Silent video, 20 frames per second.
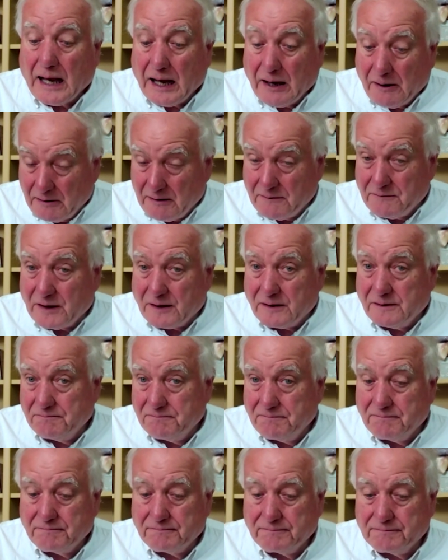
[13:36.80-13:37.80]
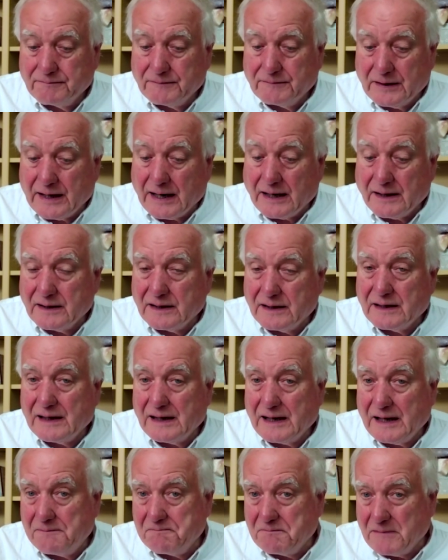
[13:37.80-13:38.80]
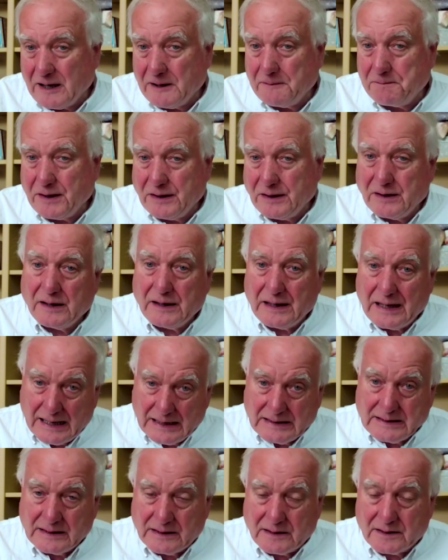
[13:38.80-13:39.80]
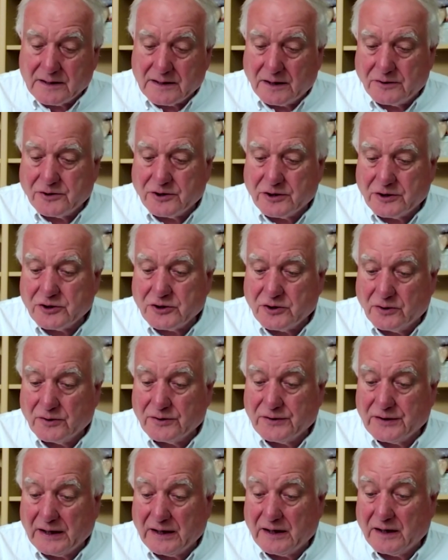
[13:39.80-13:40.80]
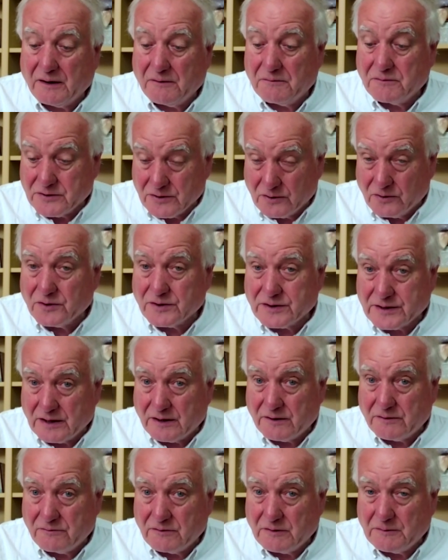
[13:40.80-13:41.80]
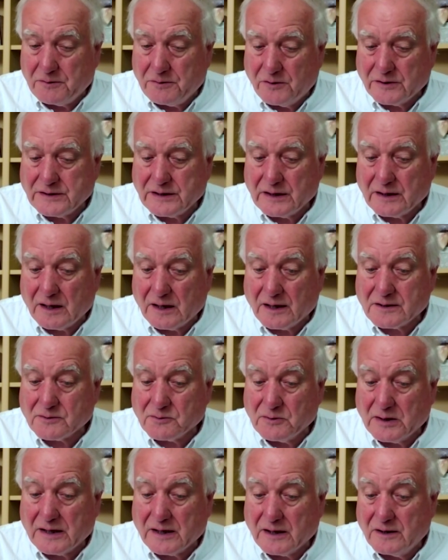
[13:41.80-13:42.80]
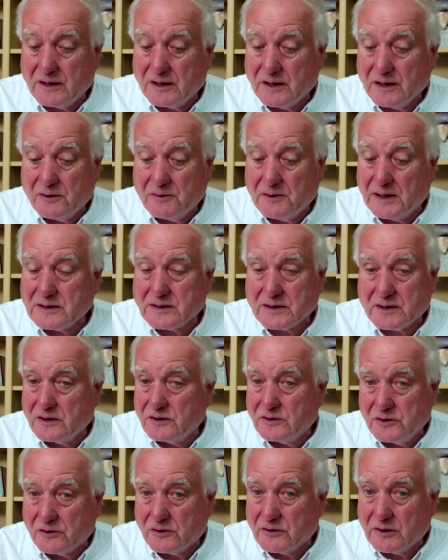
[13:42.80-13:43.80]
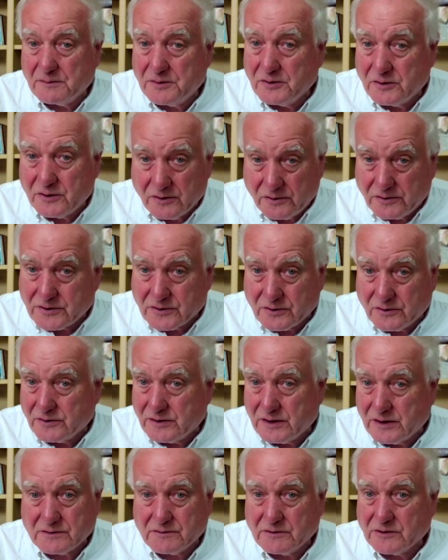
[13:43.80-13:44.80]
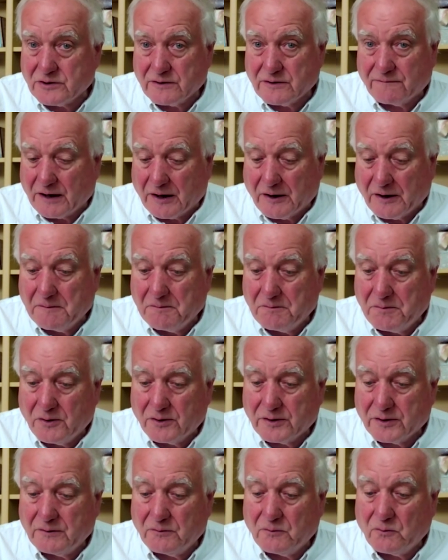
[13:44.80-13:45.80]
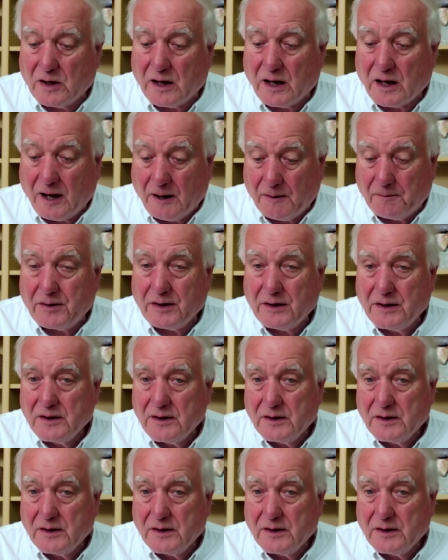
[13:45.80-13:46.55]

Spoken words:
However, that, in my opinion, isn't such a sure thing. It was also reported last week in the US that durable goods orders, which are very important, were up